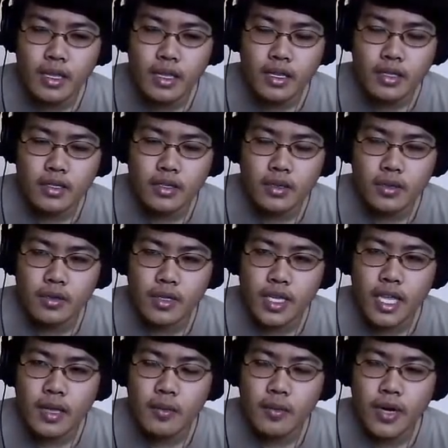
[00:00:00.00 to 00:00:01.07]
So the
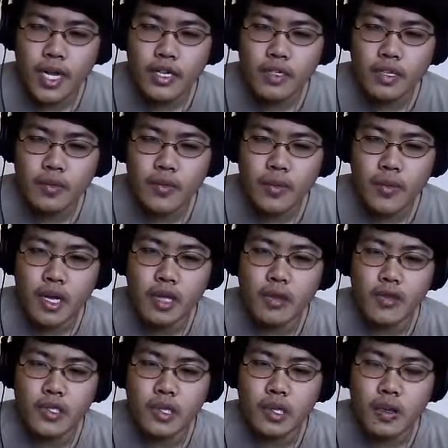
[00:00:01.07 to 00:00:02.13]
game crashed on me while it
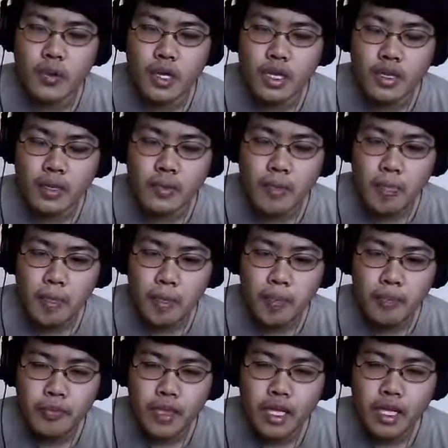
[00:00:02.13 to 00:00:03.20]
was loading,
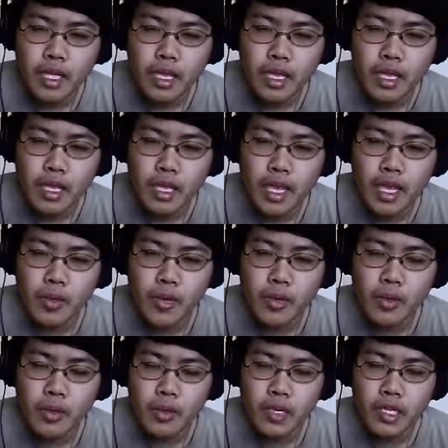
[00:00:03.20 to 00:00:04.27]
uh, and my
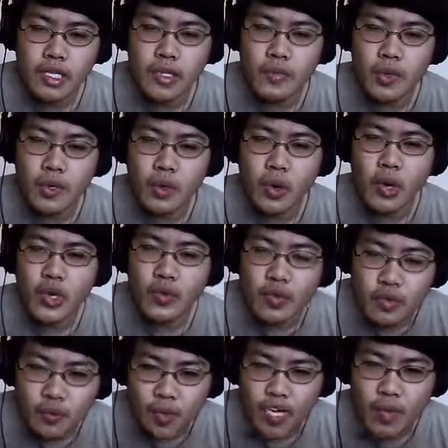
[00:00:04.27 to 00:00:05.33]
recording didn't record
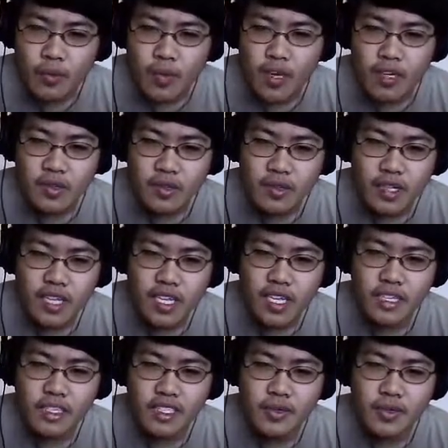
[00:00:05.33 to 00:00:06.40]
what I wanted
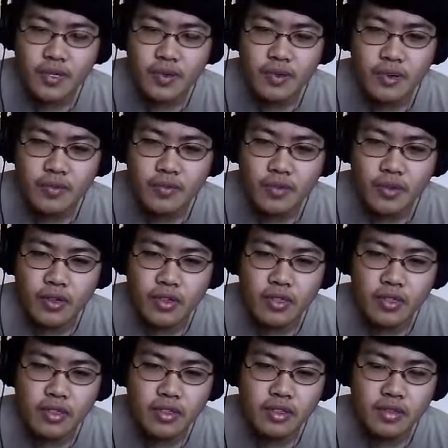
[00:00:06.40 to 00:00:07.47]
it to record for.
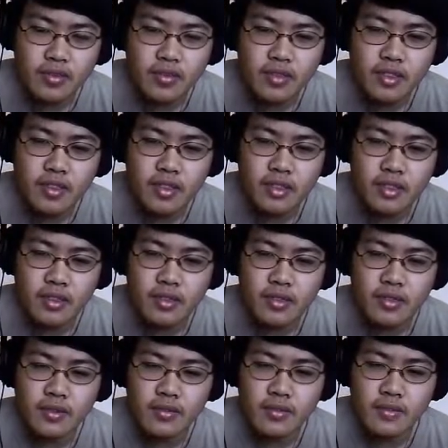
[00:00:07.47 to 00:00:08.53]
So,
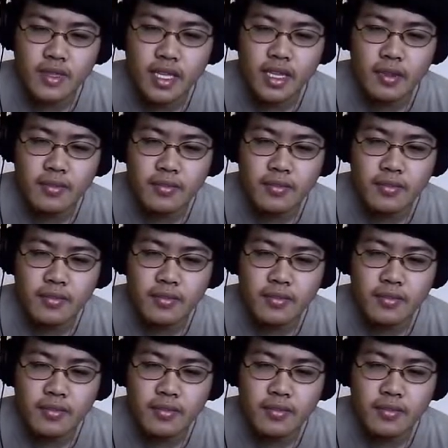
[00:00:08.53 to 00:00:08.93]
yeah.